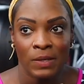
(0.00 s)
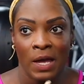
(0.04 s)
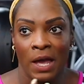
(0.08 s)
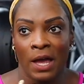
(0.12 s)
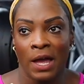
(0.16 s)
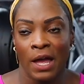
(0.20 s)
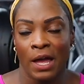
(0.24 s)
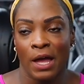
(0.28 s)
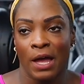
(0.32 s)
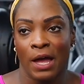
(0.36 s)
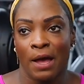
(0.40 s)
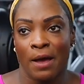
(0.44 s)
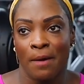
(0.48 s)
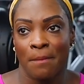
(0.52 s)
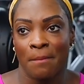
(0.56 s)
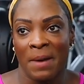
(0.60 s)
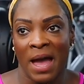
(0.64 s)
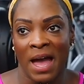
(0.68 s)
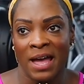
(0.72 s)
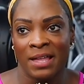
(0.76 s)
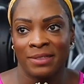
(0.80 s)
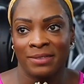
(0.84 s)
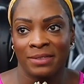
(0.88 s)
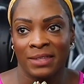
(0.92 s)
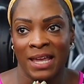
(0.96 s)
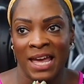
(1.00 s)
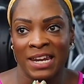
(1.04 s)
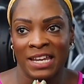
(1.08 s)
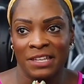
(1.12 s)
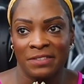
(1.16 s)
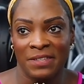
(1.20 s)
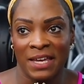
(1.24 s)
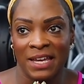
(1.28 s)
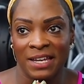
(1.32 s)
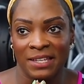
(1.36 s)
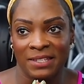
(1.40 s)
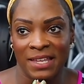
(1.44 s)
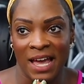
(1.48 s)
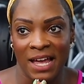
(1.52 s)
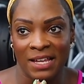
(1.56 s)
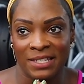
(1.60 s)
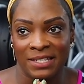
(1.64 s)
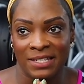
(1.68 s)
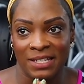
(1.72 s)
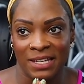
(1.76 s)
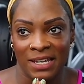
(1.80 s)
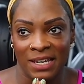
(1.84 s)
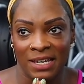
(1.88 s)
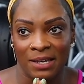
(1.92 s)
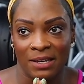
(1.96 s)
And anything that
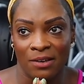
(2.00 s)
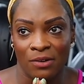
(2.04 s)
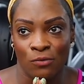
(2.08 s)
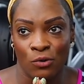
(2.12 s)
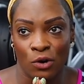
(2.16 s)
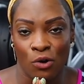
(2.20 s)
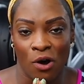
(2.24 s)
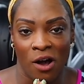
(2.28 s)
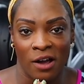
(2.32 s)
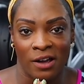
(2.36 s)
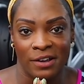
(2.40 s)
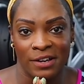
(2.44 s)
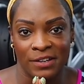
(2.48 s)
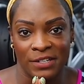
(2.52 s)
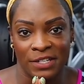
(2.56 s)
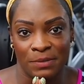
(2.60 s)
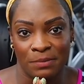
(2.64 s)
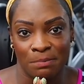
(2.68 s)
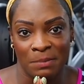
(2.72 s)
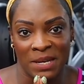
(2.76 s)
requires